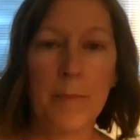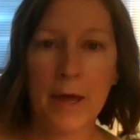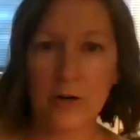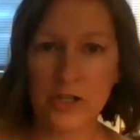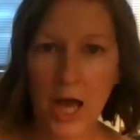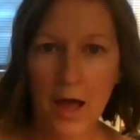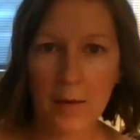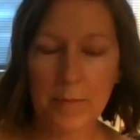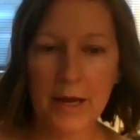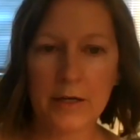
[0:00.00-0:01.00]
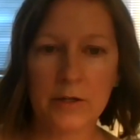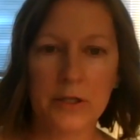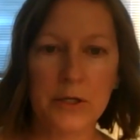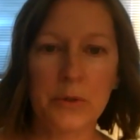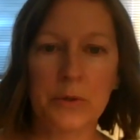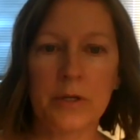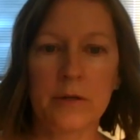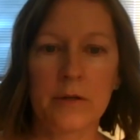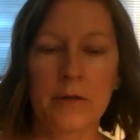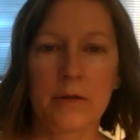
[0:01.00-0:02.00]
Better job might include
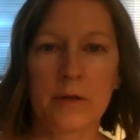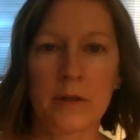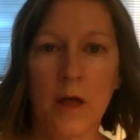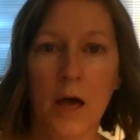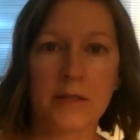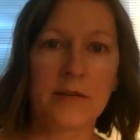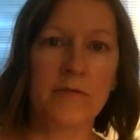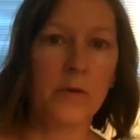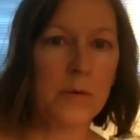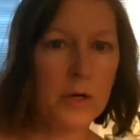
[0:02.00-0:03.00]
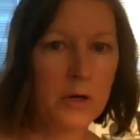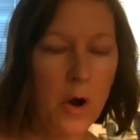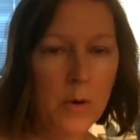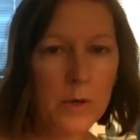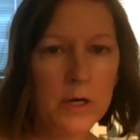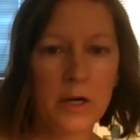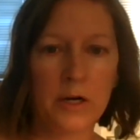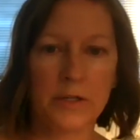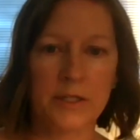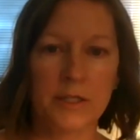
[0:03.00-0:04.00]
loss of former
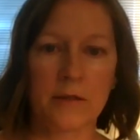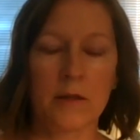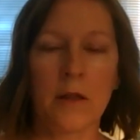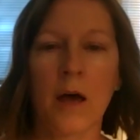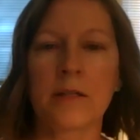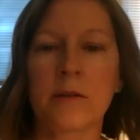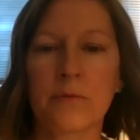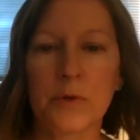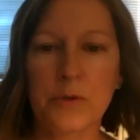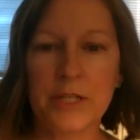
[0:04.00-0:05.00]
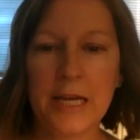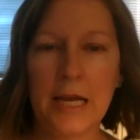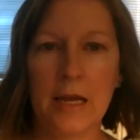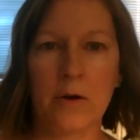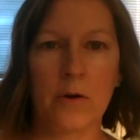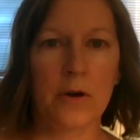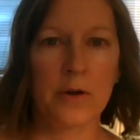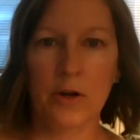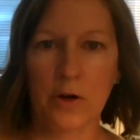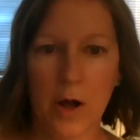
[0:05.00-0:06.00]
coworkers, loss of routine
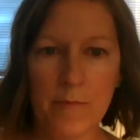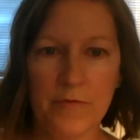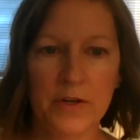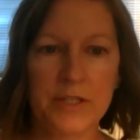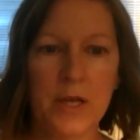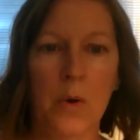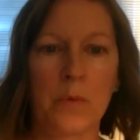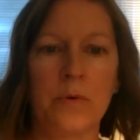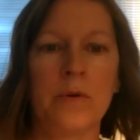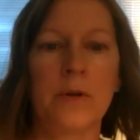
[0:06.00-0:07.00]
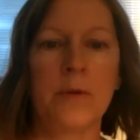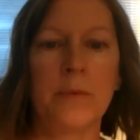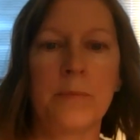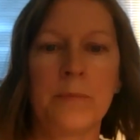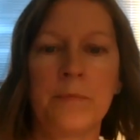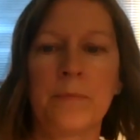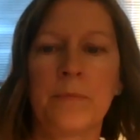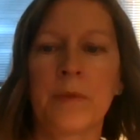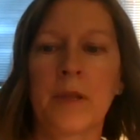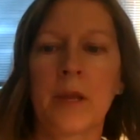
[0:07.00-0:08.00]
or your comfort zone.
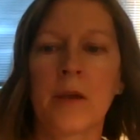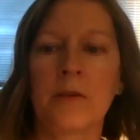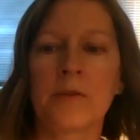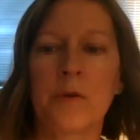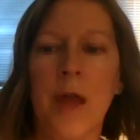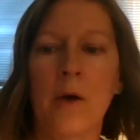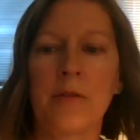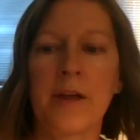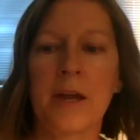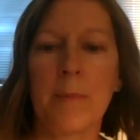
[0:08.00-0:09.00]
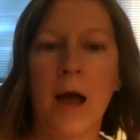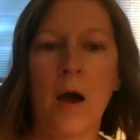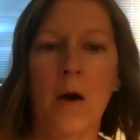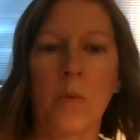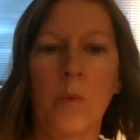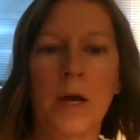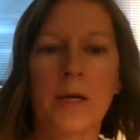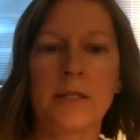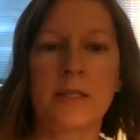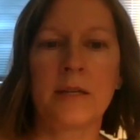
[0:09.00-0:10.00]
So now think about
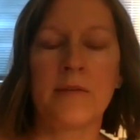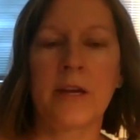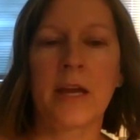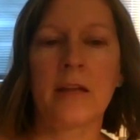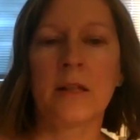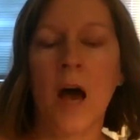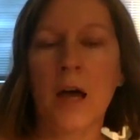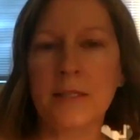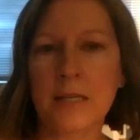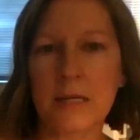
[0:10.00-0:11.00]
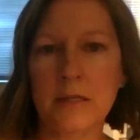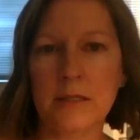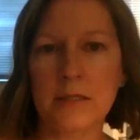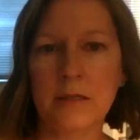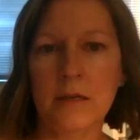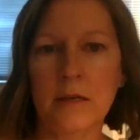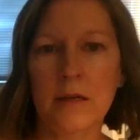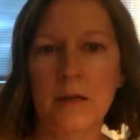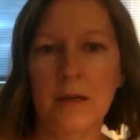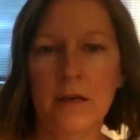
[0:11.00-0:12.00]
what significant losses
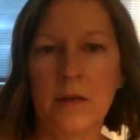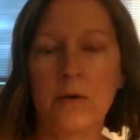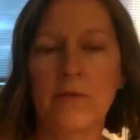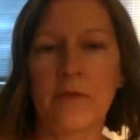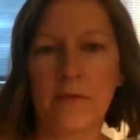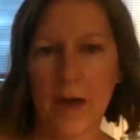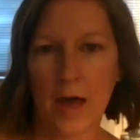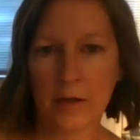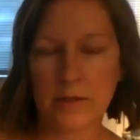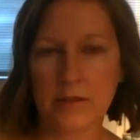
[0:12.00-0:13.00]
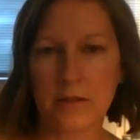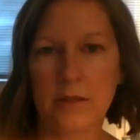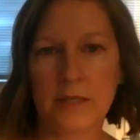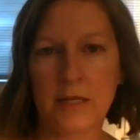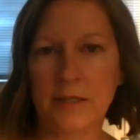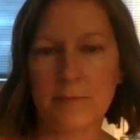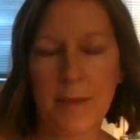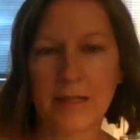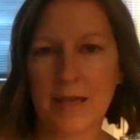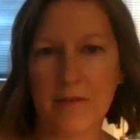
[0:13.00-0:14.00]
you've felt since
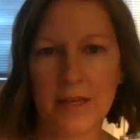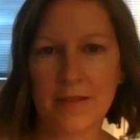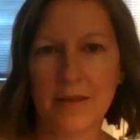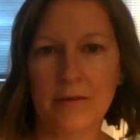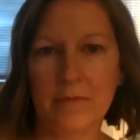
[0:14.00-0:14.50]
May 7th.